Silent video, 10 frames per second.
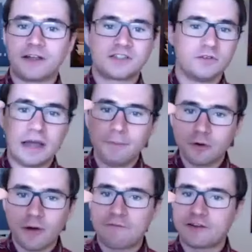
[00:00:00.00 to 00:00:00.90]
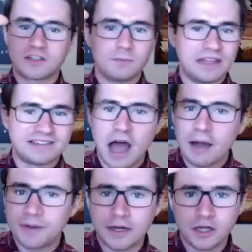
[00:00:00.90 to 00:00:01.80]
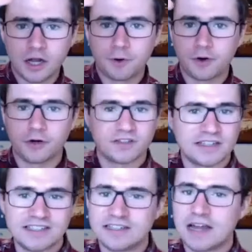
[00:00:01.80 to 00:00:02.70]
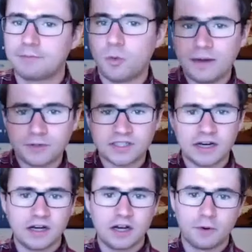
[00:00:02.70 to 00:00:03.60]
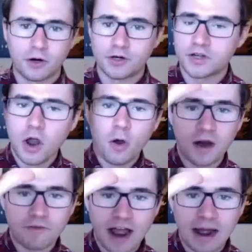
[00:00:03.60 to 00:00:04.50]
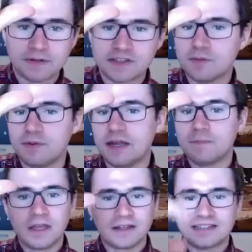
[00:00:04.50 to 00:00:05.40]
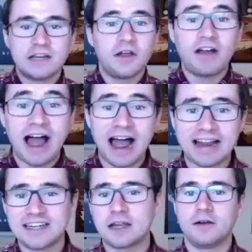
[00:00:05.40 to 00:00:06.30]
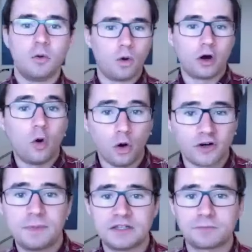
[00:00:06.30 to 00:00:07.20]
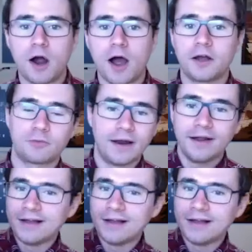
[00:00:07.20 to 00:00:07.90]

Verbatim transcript: So demographics can be the top income earners. Let's say top twenty percent income earners, whatever it happens to be. Let's say you have a high ticket or a course-based product, right?